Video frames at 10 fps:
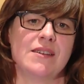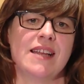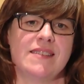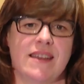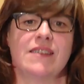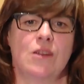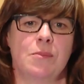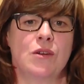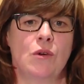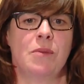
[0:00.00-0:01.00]
So let's set
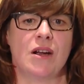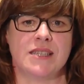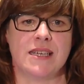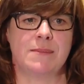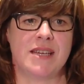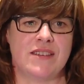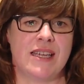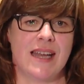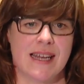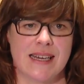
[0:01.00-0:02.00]
up an all-party
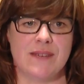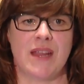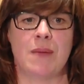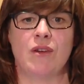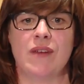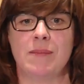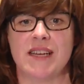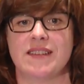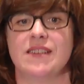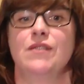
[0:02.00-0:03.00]
committee and give them a
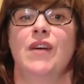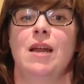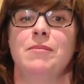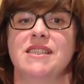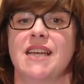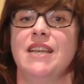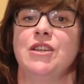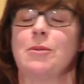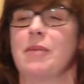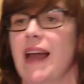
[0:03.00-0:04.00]
remit to develop a
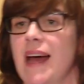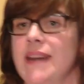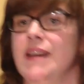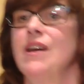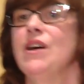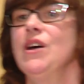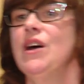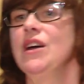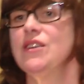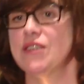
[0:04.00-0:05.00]
10-year plan
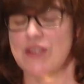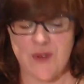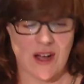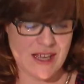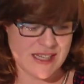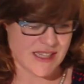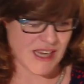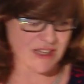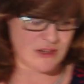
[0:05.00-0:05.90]
to devise a